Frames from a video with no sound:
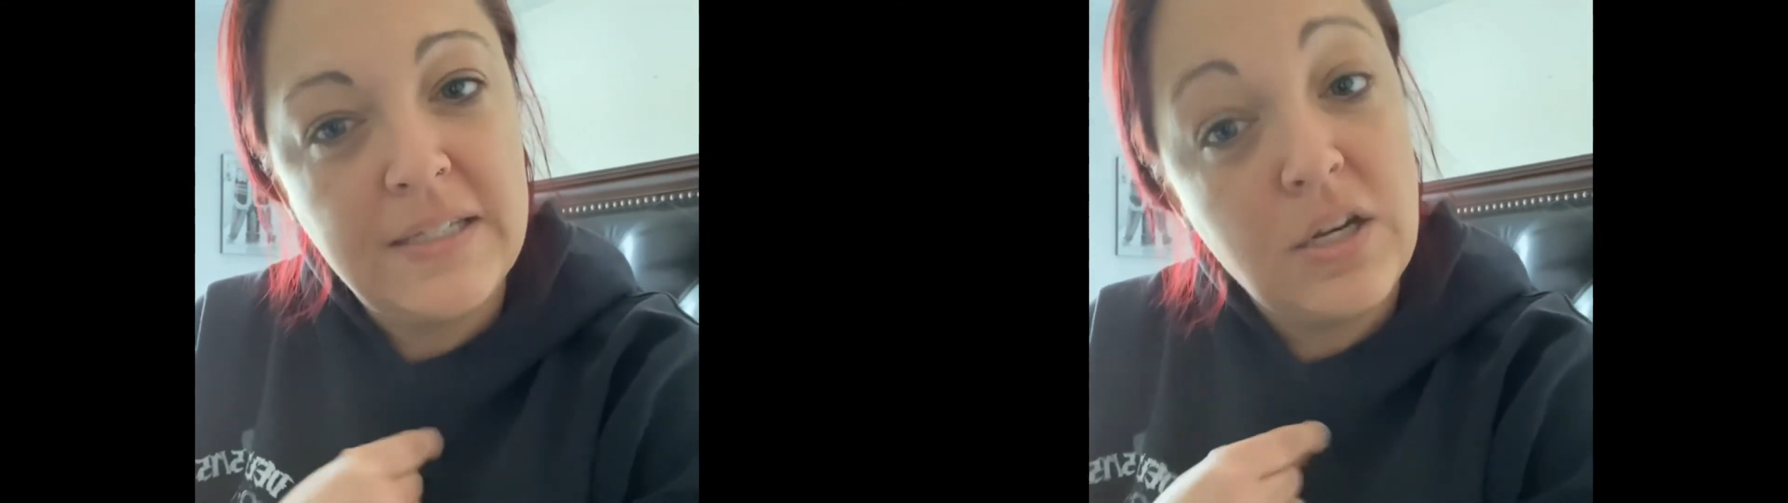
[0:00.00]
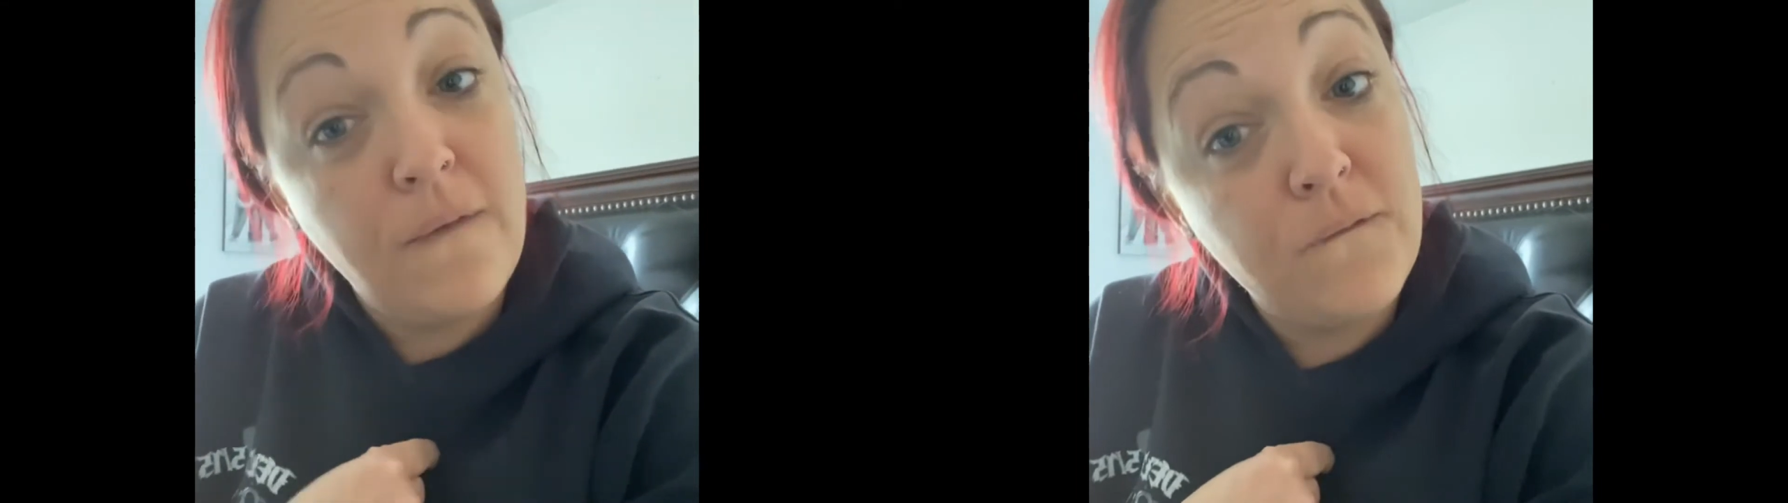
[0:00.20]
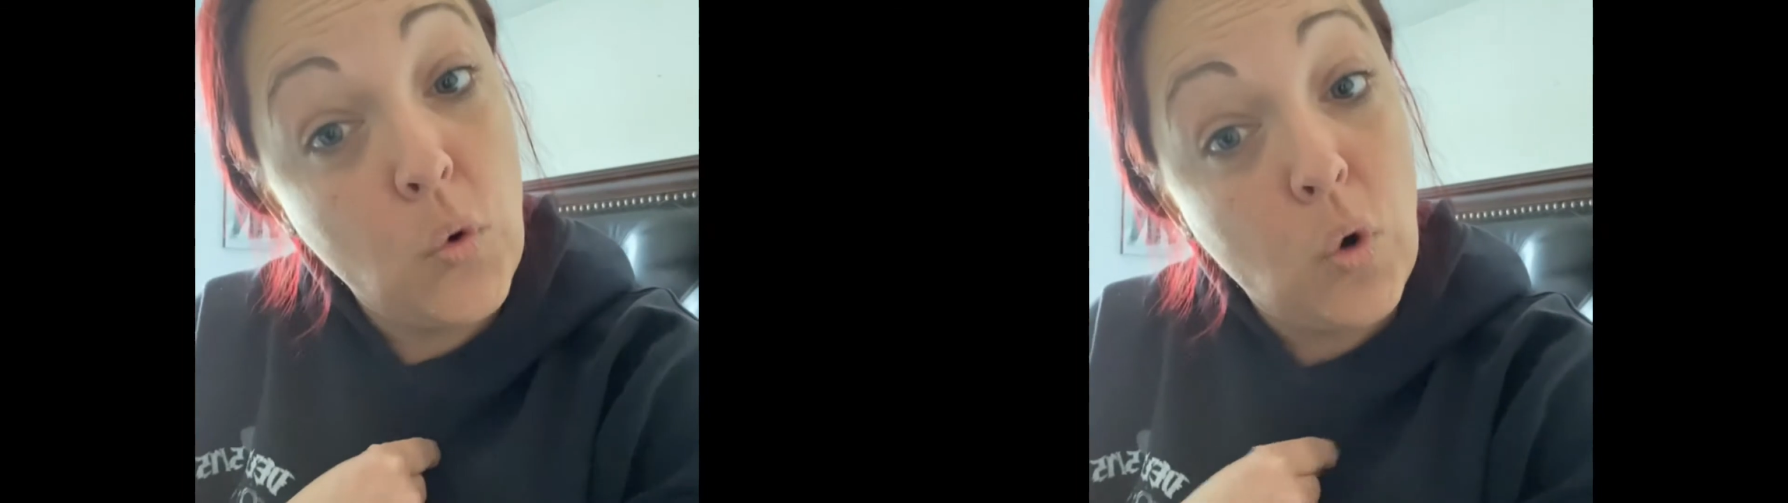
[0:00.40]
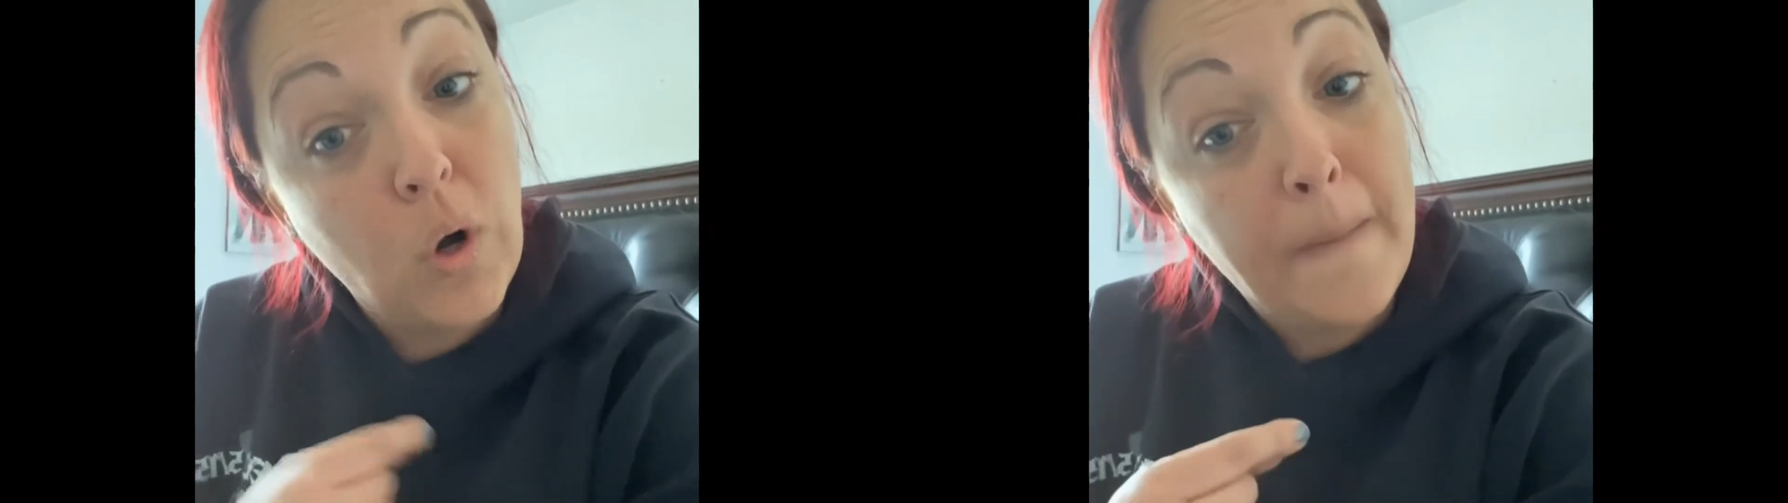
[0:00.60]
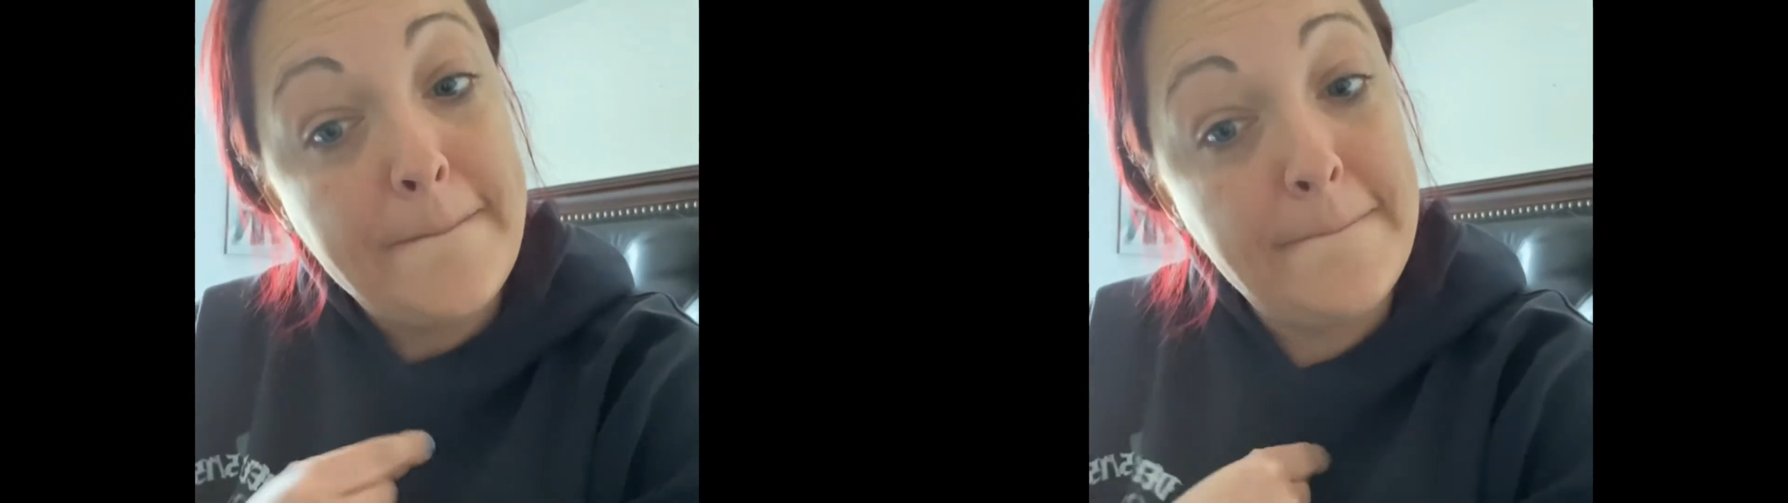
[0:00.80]
for
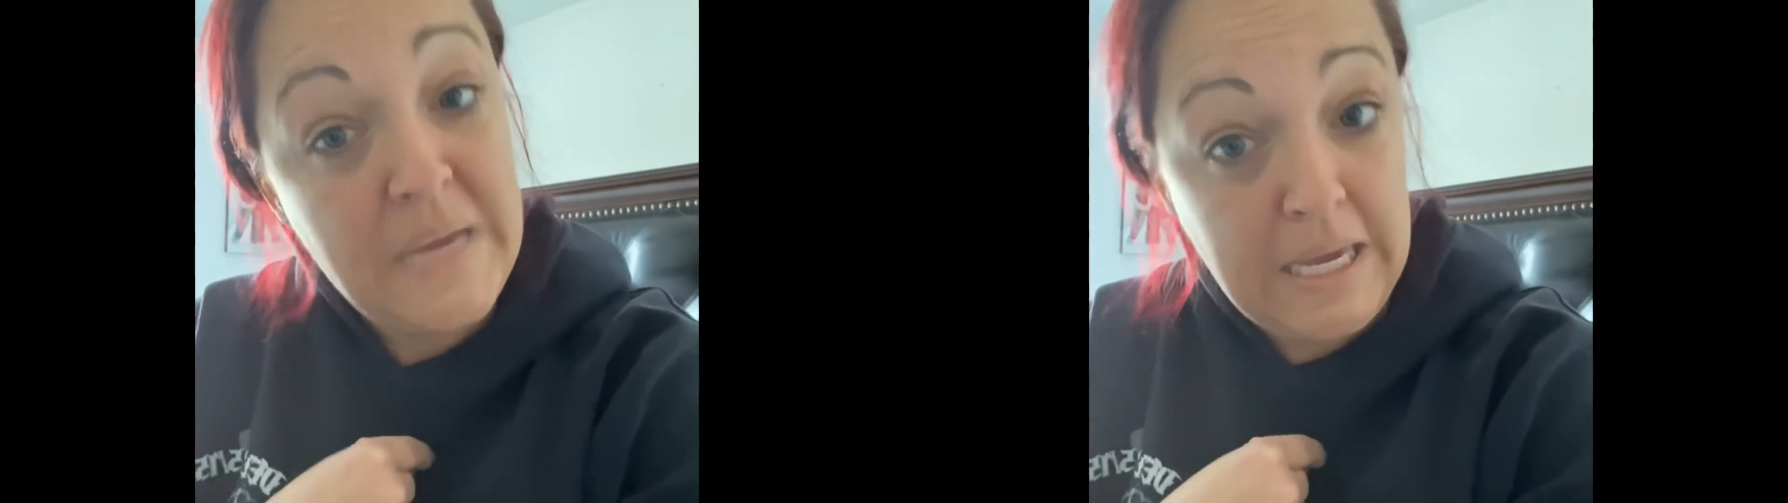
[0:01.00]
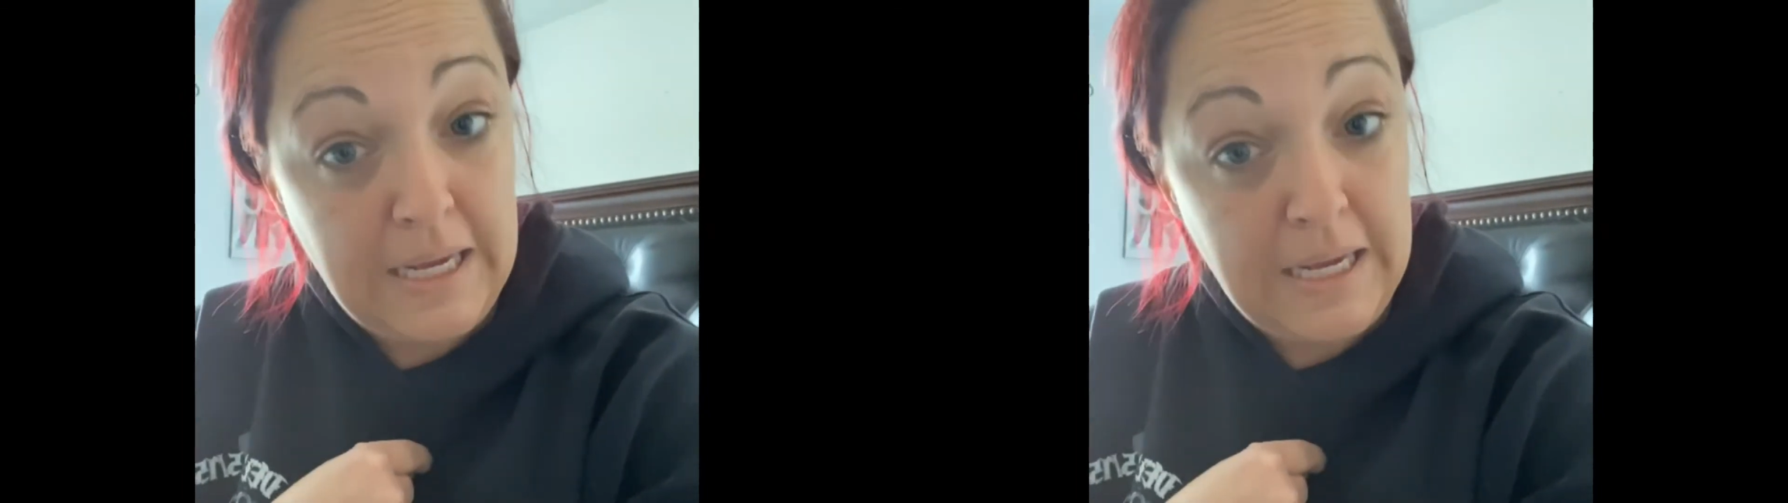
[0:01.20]
me.